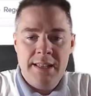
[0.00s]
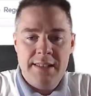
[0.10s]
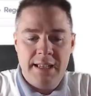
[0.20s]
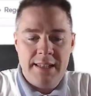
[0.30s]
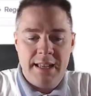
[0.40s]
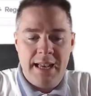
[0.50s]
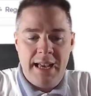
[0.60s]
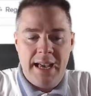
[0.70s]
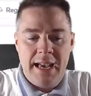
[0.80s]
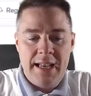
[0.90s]
that
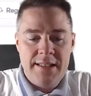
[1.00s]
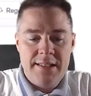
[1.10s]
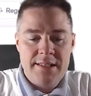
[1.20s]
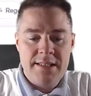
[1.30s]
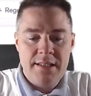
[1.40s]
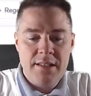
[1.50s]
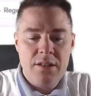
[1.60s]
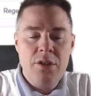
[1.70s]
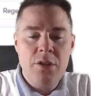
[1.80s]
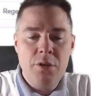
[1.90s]
adds
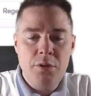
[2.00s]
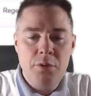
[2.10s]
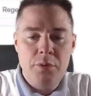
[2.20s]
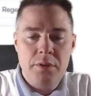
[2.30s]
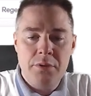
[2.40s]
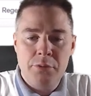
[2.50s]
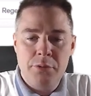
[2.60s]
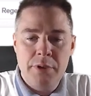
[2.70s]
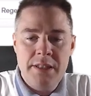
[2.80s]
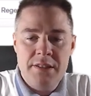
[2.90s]
two
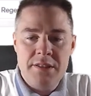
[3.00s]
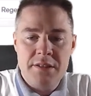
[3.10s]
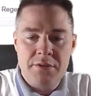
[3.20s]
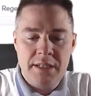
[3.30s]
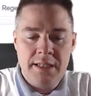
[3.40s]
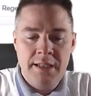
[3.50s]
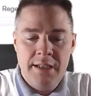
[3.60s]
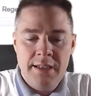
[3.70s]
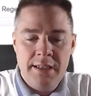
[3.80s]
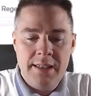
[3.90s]
registry
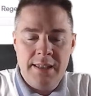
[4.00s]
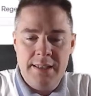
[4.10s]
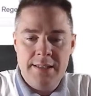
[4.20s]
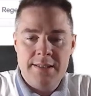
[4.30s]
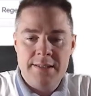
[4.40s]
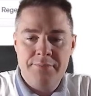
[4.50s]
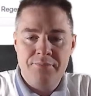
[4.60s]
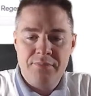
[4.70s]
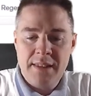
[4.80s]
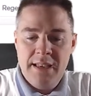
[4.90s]
keys.
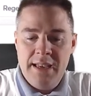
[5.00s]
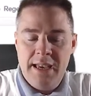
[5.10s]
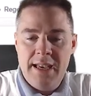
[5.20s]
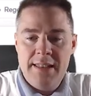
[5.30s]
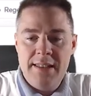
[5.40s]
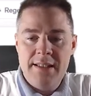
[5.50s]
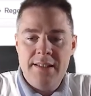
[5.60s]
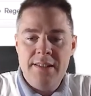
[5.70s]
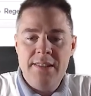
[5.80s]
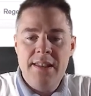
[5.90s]
And
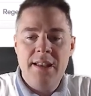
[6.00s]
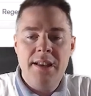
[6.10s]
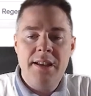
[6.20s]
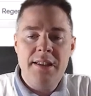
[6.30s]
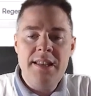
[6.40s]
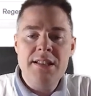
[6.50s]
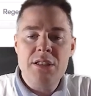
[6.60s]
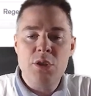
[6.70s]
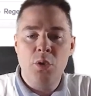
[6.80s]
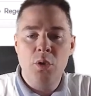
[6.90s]
the
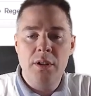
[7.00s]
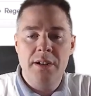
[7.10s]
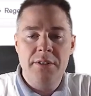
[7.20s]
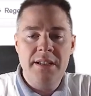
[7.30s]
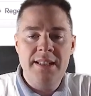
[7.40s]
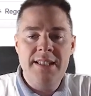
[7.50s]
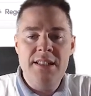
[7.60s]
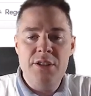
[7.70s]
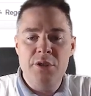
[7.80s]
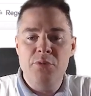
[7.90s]
installer in
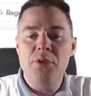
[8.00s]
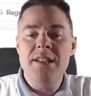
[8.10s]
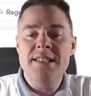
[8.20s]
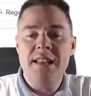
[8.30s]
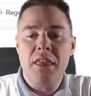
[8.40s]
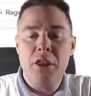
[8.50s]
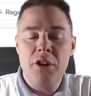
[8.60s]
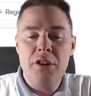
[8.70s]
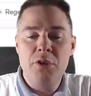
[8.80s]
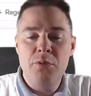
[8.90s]
Intune runs as
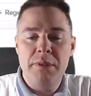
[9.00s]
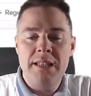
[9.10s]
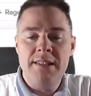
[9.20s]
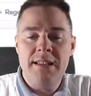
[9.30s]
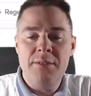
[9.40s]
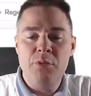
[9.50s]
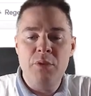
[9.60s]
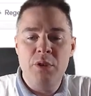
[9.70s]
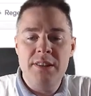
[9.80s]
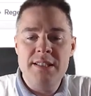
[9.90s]
32-bit, and we
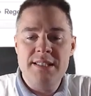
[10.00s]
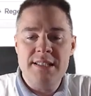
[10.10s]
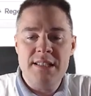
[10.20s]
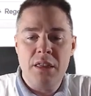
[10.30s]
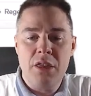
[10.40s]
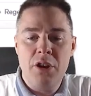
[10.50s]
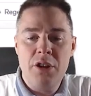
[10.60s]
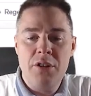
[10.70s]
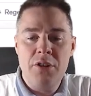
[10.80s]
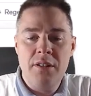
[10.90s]
want this as a
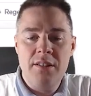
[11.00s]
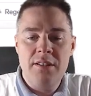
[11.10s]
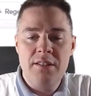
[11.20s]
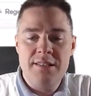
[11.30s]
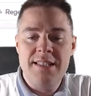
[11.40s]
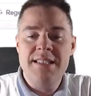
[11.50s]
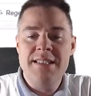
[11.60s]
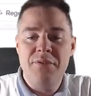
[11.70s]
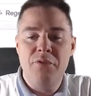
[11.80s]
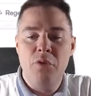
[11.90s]

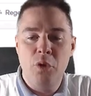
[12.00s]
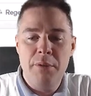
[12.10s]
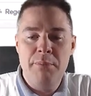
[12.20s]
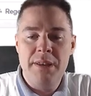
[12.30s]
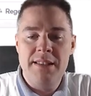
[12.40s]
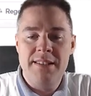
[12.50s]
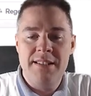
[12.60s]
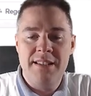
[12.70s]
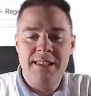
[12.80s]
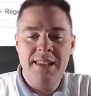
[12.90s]

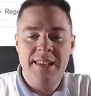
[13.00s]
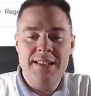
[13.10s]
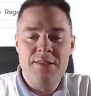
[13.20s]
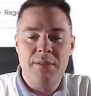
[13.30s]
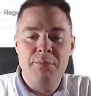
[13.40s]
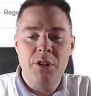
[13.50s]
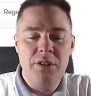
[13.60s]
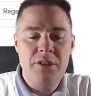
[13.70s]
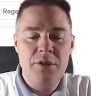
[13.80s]
64-bit key. So I'm gonna